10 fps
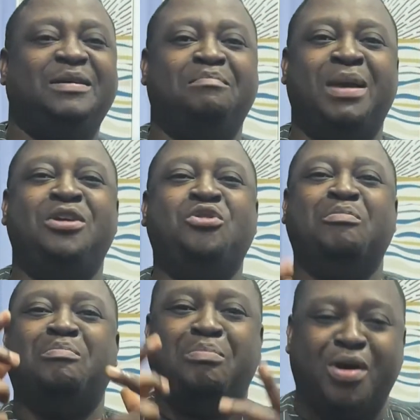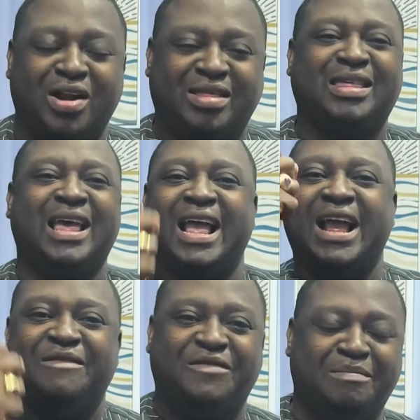May you birth
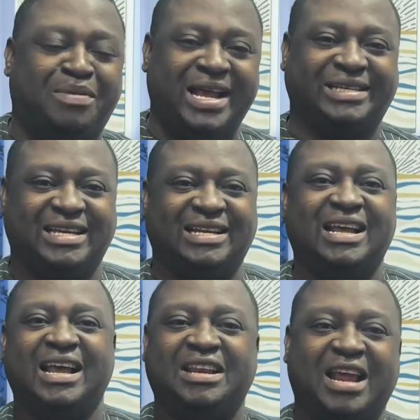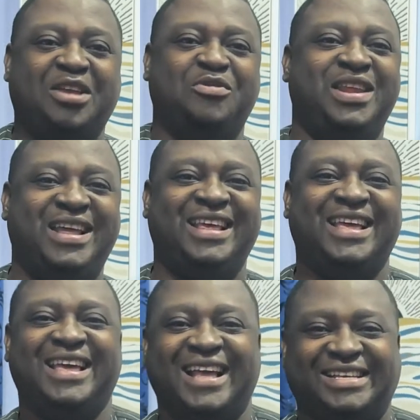every blessing that you need.
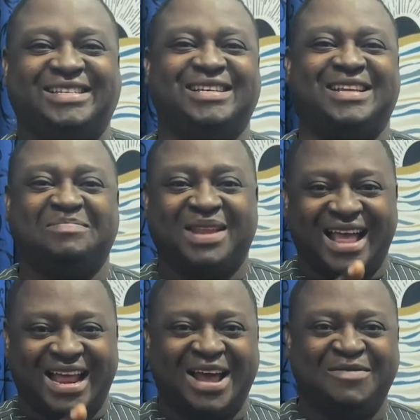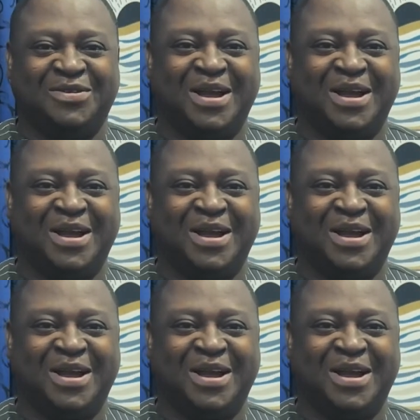In Jesus' name. I love you.